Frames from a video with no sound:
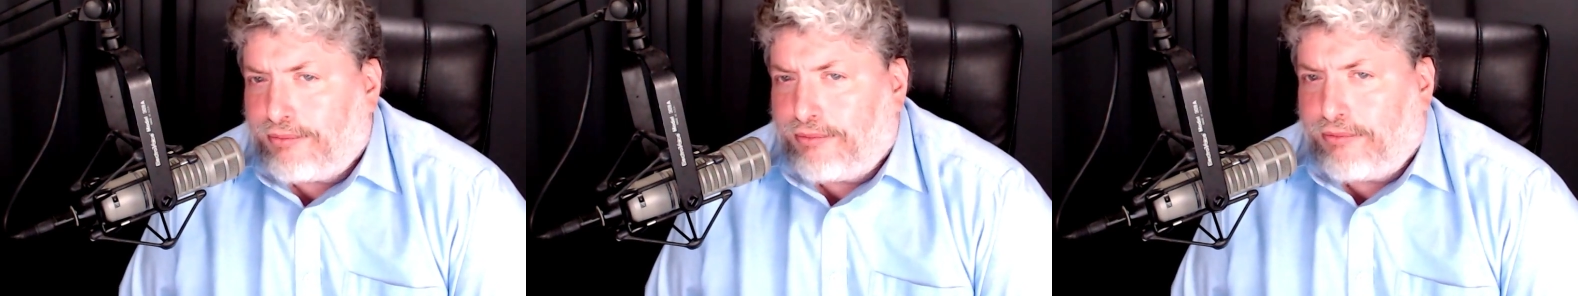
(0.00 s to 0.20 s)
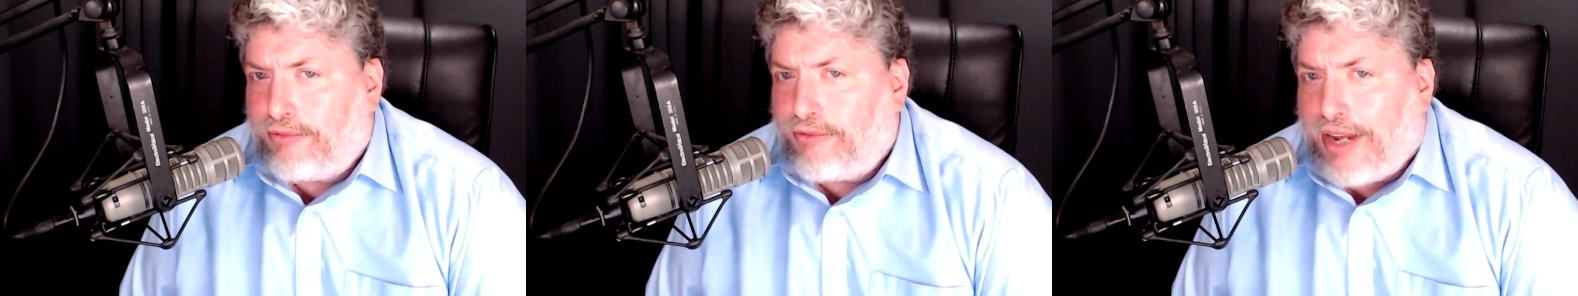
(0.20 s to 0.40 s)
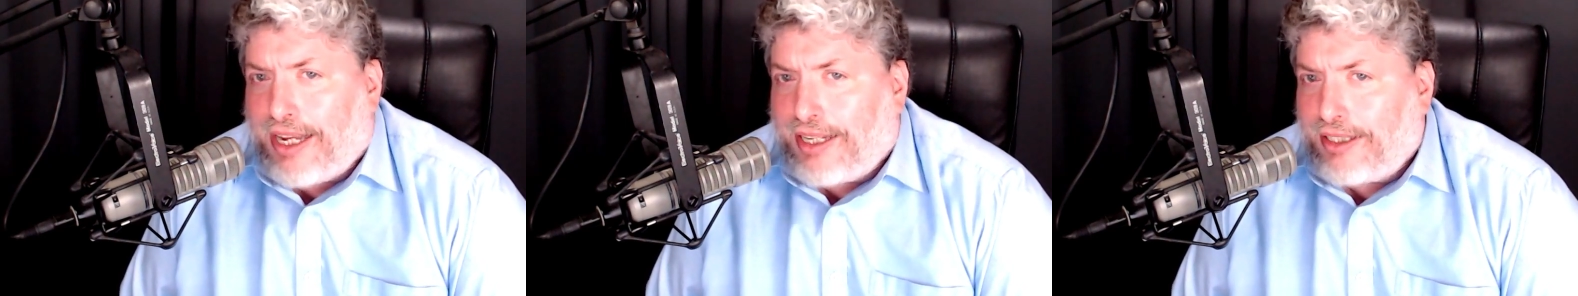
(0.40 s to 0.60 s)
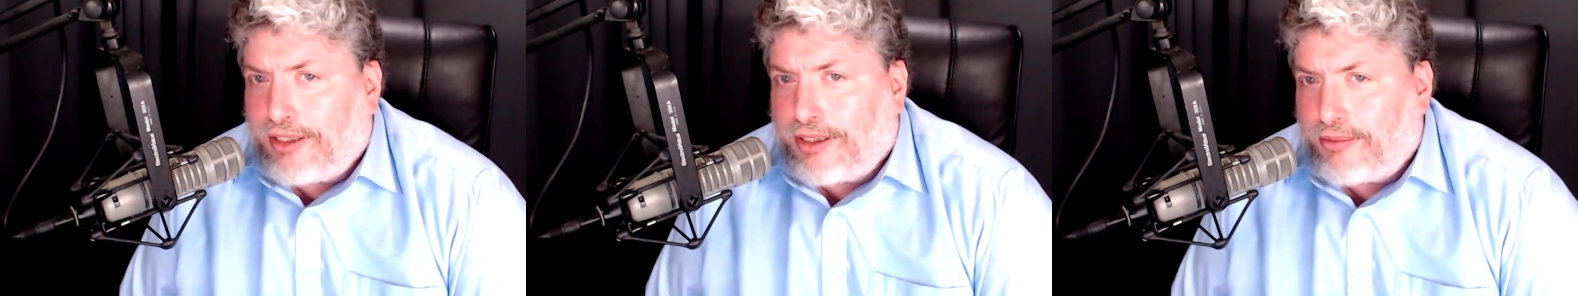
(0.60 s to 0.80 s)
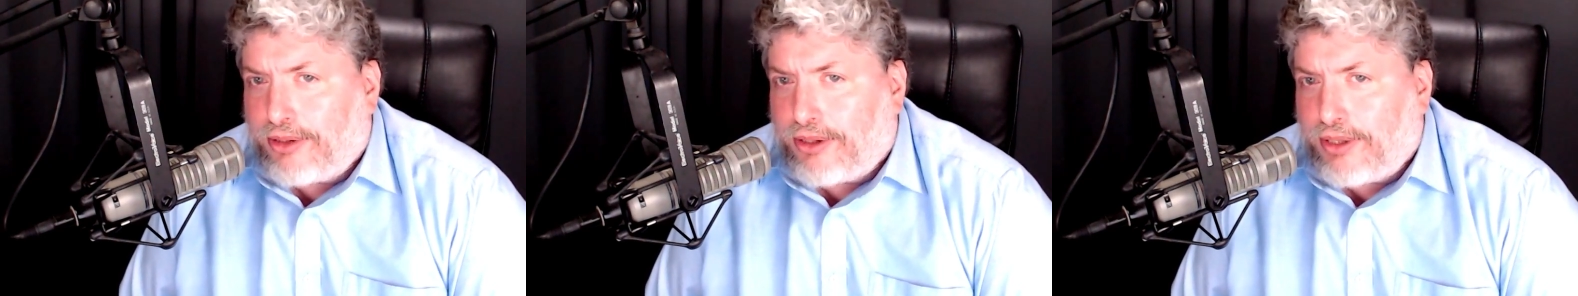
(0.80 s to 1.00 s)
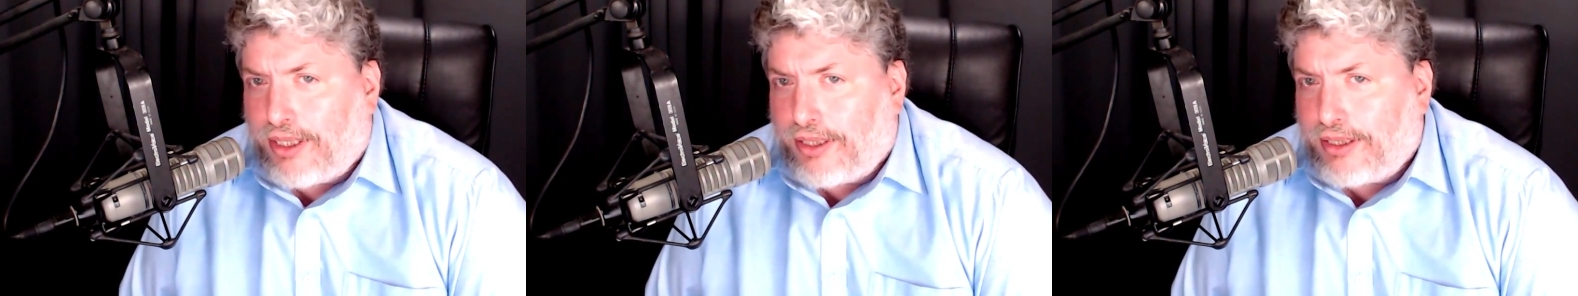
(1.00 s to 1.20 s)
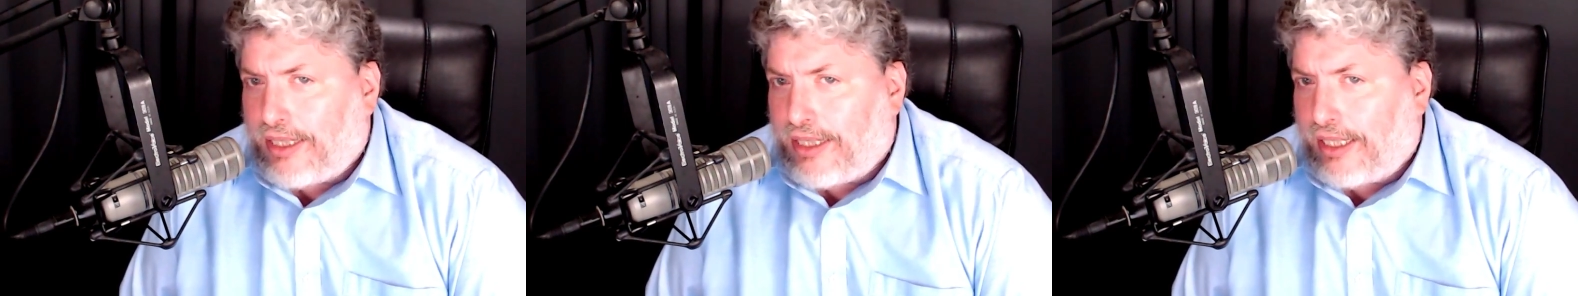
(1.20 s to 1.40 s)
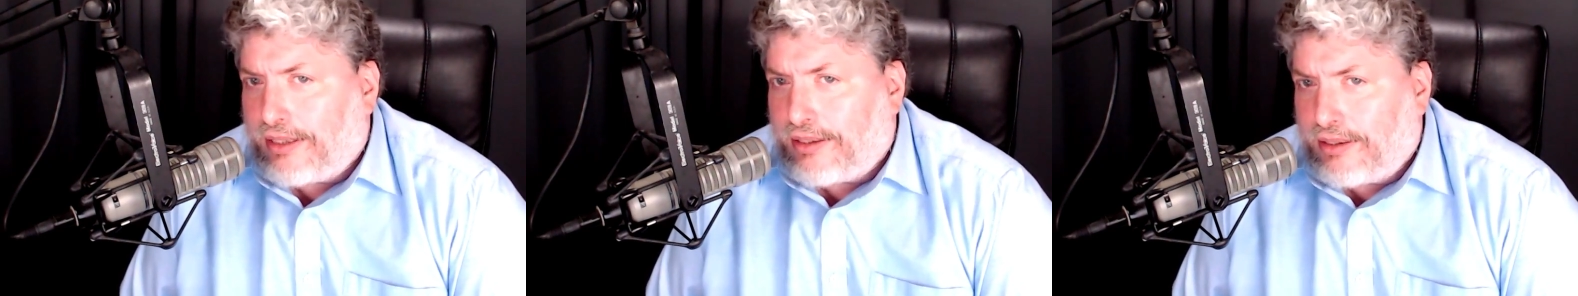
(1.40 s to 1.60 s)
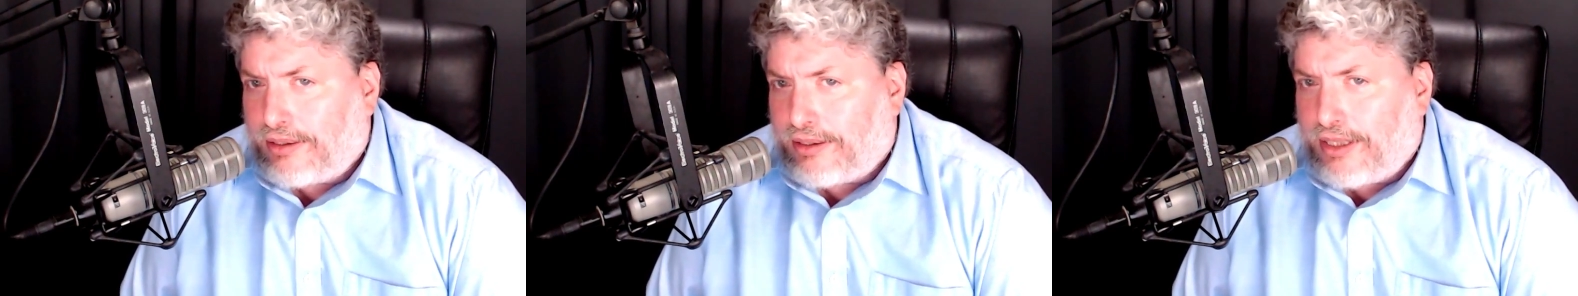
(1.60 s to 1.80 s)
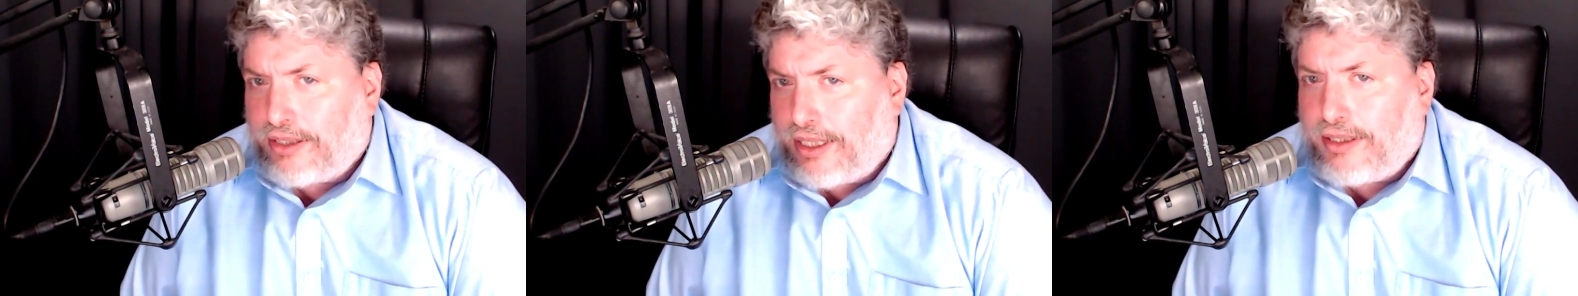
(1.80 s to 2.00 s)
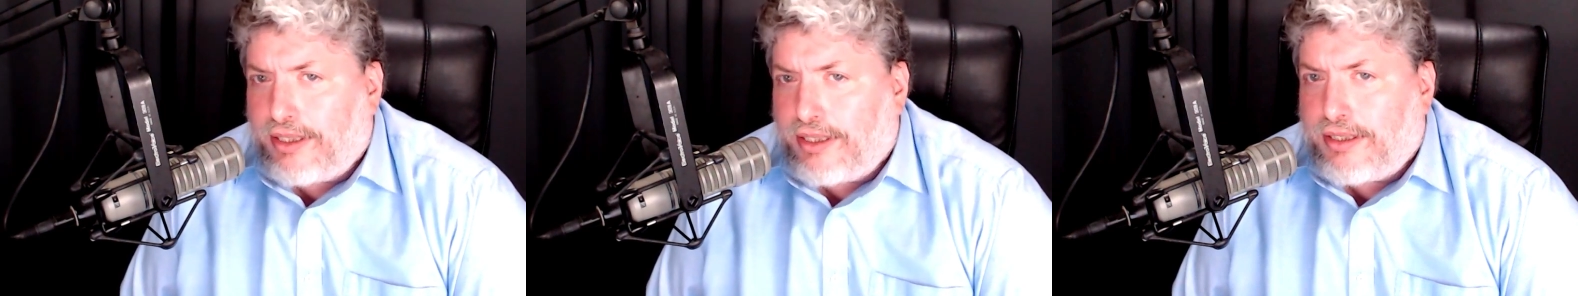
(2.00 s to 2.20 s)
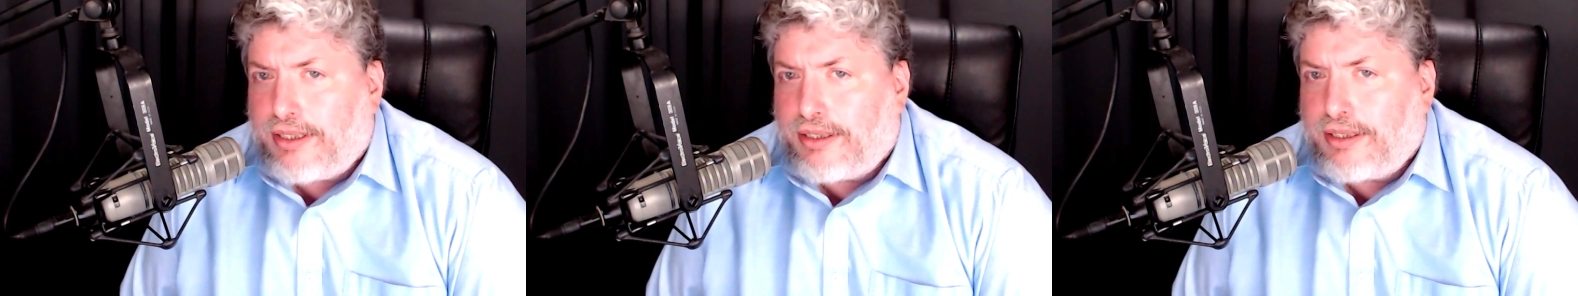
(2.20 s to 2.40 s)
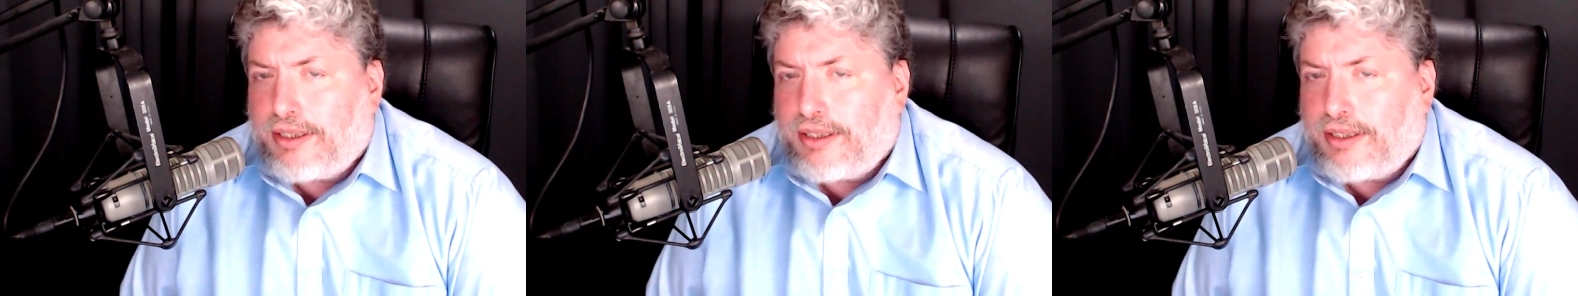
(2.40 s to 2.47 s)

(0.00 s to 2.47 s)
volumes on this. I discussed this, and